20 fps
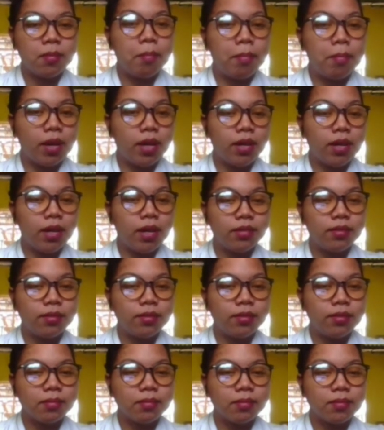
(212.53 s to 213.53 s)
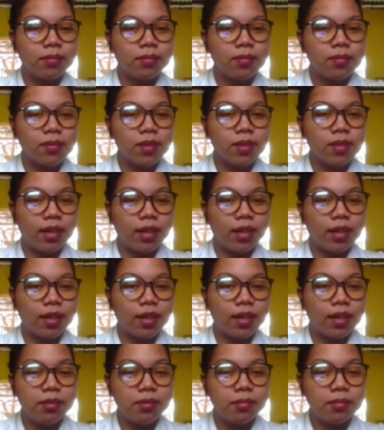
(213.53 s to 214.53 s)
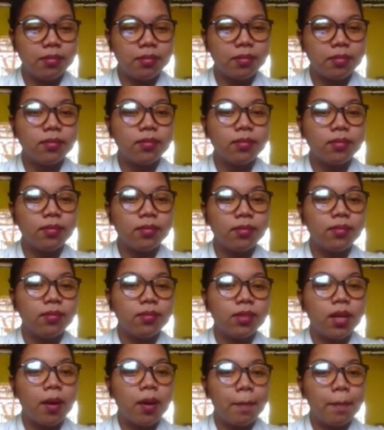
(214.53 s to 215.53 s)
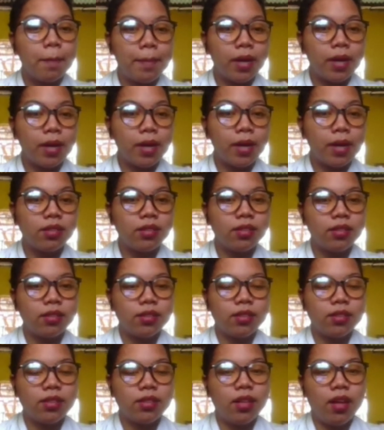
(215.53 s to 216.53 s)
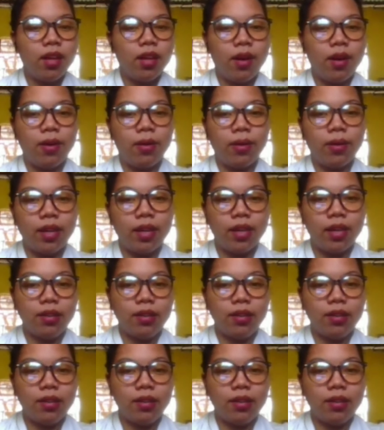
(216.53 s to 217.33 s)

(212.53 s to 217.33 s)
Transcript: B. Again. B. Okay.